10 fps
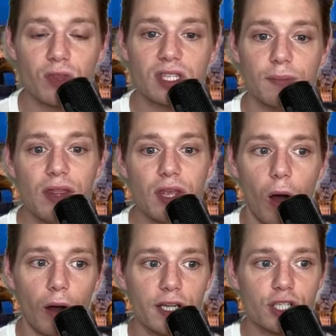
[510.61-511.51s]
To me, the
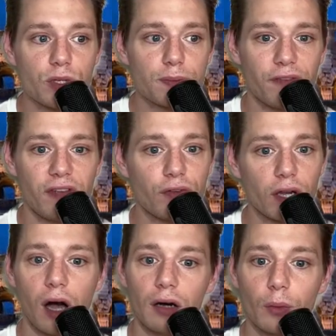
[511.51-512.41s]
orange was my favorite
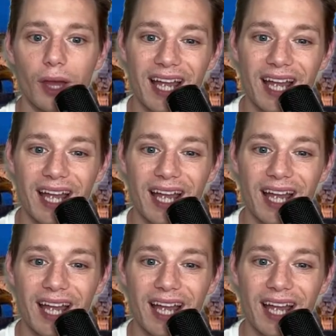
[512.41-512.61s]
colorway.